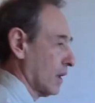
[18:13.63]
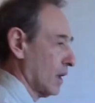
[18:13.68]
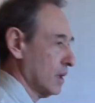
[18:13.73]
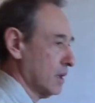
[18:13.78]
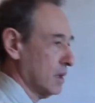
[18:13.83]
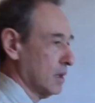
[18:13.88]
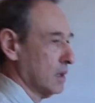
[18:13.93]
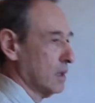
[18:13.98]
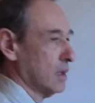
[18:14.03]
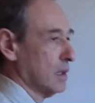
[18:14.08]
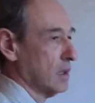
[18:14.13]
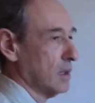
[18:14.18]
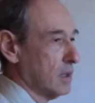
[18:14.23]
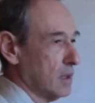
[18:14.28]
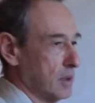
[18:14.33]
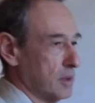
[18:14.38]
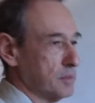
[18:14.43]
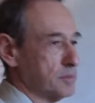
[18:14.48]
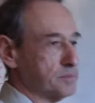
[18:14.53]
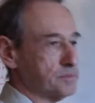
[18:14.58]

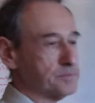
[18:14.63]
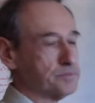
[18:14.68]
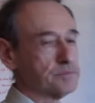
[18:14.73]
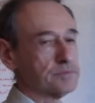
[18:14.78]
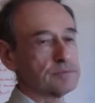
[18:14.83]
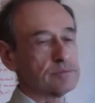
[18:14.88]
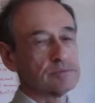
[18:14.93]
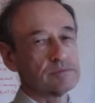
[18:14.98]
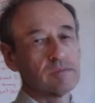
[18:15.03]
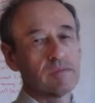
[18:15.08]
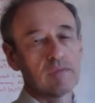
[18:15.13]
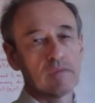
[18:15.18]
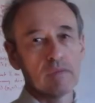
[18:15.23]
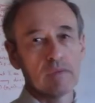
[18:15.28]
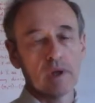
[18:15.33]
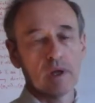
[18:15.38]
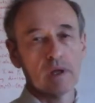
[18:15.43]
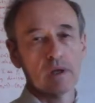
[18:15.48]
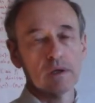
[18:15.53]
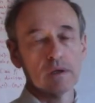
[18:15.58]
a
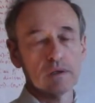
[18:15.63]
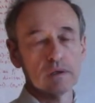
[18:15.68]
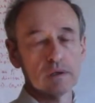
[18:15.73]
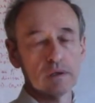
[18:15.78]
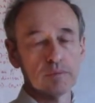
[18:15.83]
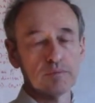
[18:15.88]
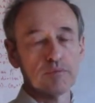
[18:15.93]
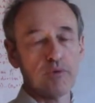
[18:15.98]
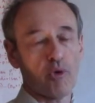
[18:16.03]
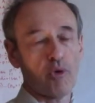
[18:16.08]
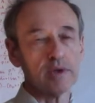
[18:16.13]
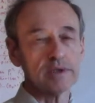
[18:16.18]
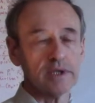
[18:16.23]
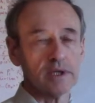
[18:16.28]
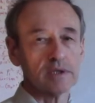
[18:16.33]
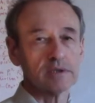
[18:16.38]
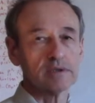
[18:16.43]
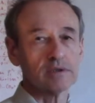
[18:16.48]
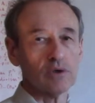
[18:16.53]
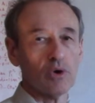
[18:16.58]

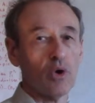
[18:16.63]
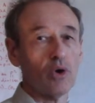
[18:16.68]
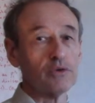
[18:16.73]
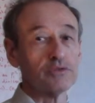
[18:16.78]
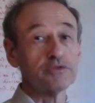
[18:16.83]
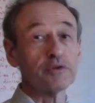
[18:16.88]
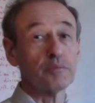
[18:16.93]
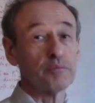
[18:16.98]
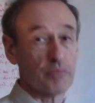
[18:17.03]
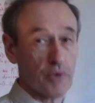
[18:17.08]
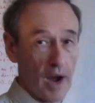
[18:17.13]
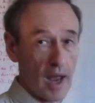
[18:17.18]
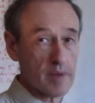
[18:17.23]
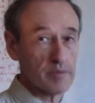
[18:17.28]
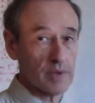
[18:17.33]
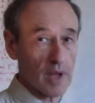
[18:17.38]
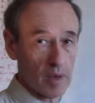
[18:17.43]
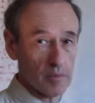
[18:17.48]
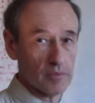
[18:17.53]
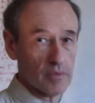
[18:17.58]
product of
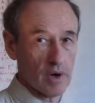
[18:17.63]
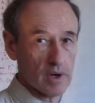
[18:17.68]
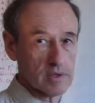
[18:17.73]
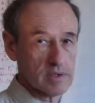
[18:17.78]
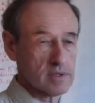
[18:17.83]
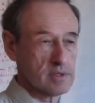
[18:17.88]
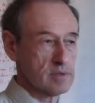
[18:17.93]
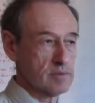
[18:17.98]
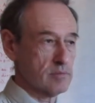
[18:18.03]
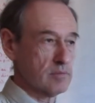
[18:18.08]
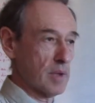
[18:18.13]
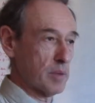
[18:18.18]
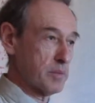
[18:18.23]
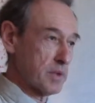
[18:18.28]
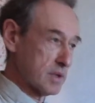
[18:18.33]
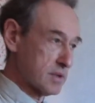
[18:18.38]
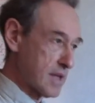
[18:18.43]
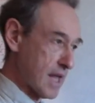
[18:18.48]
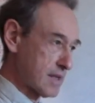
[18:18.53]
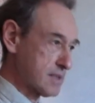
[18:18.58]
prime numbers. I
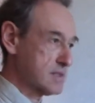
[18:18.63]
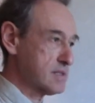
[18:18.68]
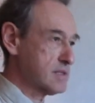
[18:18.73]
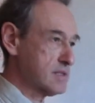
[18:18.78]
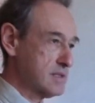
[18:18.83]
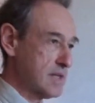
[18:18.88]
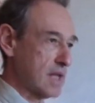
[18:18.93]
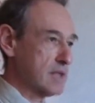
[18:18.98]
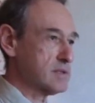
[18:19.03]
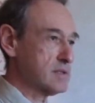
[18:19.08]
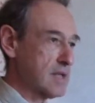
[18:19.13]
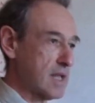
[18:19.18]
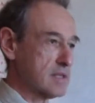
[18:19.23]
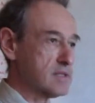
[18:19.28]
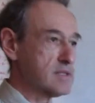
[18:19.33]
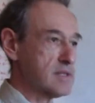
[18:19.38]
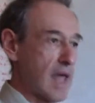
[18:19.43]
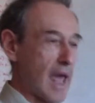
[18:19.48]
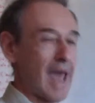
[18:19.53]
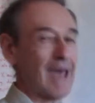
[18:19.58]
mean, that's, that,
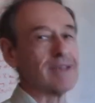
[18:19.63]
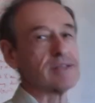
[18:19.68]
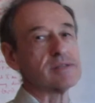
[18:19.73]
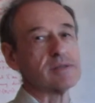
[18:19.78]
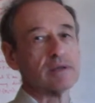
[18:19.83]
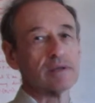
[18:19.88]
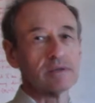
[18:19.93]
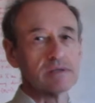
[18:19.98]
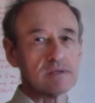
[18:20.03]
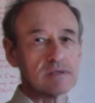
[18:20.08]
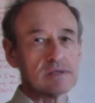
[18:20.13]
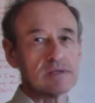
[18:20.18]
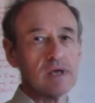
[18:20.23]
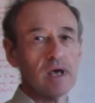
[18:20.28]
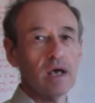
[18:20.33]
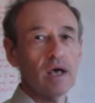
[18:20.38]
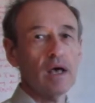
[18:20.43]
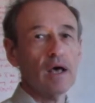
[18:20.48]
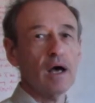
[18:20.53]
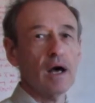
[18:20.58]
that's the essence
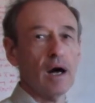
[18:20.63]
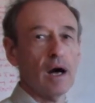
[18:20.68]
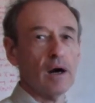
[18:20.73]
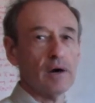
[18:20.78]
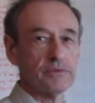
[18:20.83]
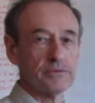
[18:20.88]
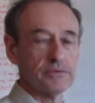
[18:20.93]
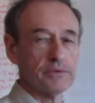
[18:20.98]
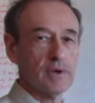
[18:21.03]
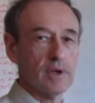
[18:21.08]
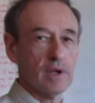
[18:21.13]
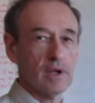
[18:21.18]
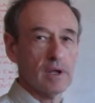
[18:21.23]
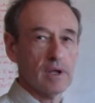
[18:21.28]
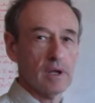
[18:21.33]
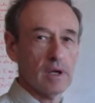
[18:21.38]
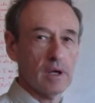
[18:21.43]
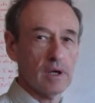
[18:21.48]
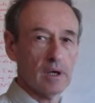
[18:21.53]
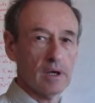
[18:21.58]
of
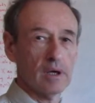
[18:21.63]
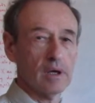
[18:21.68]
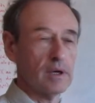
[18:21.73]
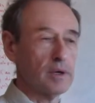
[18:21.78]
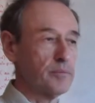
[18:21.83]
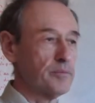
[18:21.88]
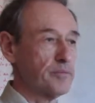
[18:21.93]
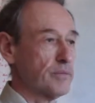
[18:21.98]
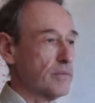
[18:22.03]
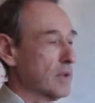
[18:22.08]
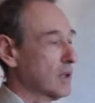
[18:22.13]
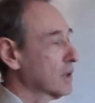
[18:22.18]
um,